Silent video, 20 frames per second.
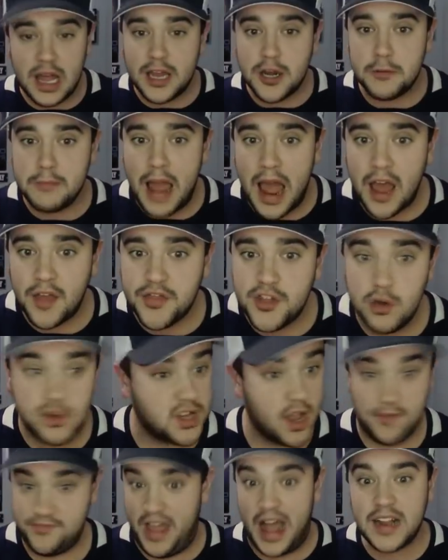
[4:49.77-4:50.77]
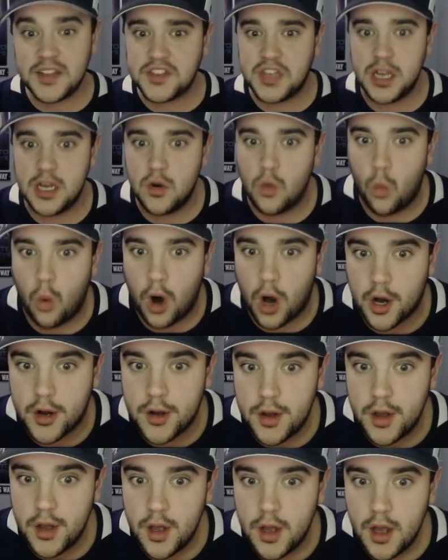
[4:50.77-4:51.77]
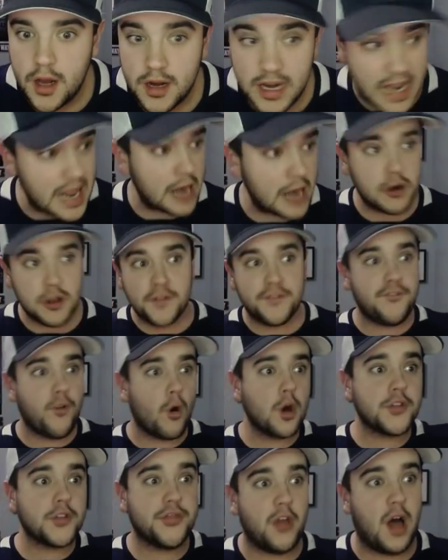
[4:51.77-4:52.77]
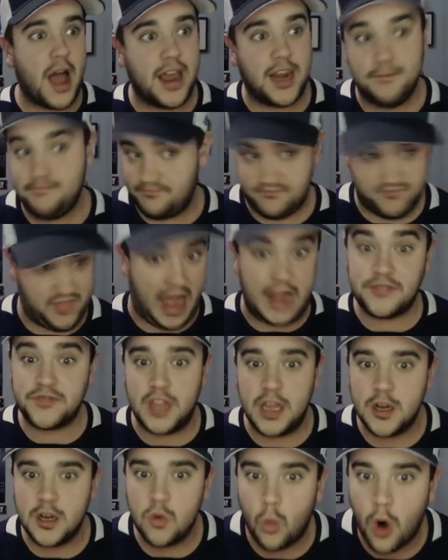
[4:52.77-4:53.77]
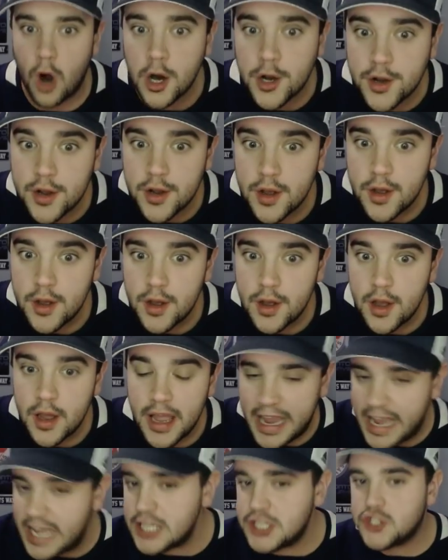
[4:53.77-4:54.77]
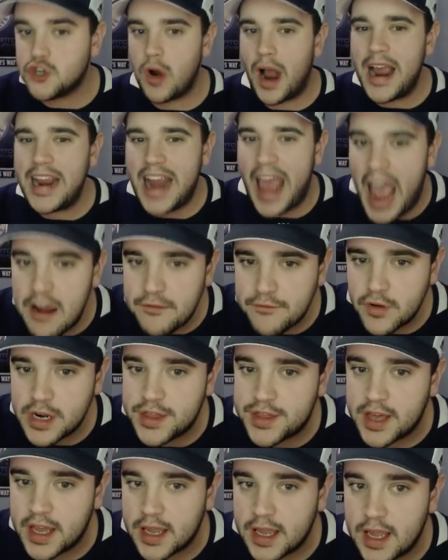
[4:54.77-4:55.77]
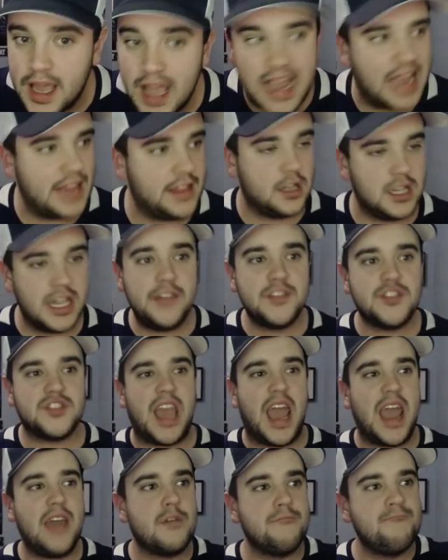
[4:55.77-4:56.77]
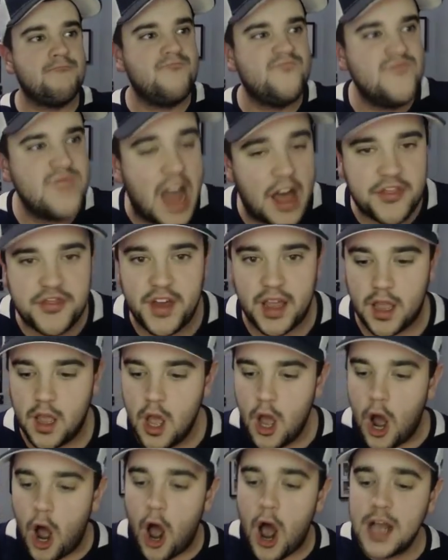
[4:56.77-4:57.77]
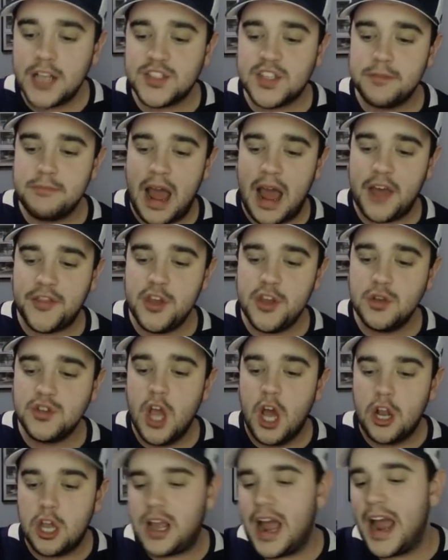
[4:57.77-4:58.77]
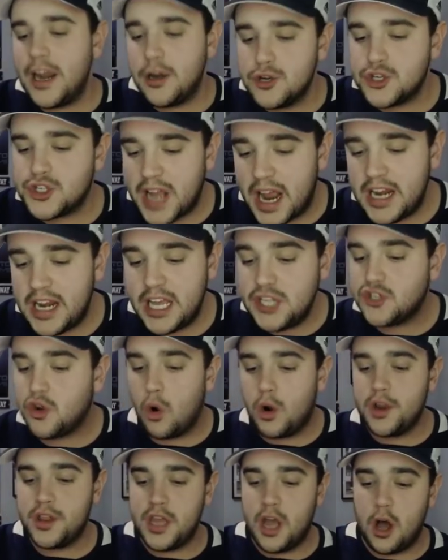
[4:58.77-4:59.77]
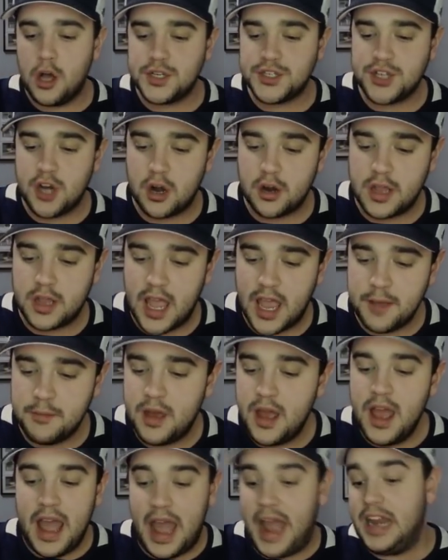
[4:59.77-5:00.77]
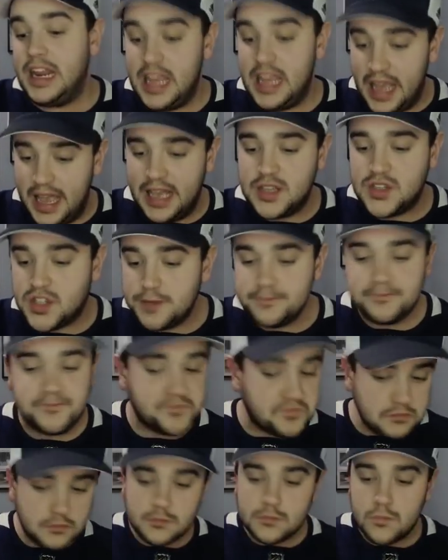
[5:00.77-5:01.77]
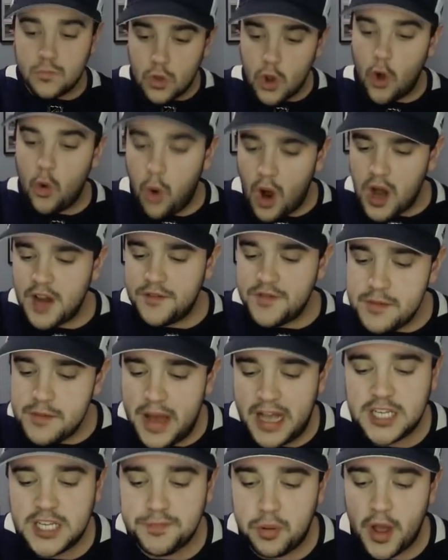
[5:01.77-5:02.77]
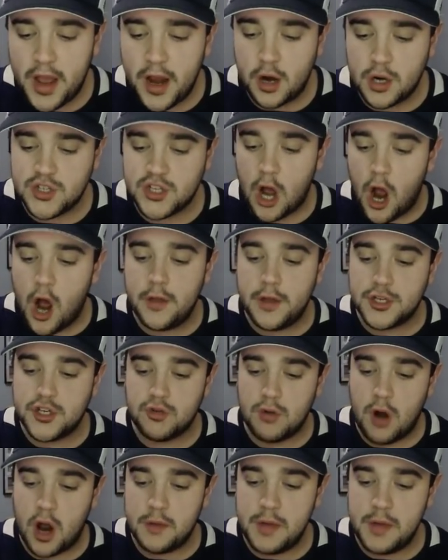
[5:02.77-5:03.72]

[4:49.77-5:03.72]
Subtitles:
Matthews. That didn't work. Nylander on the fourth line. That didn't work. He's tried everything, and the Leafs gave him nothing. Auston Matthews, look, I understand he's going to the All-Star game, and he is one of the best players on the Toronto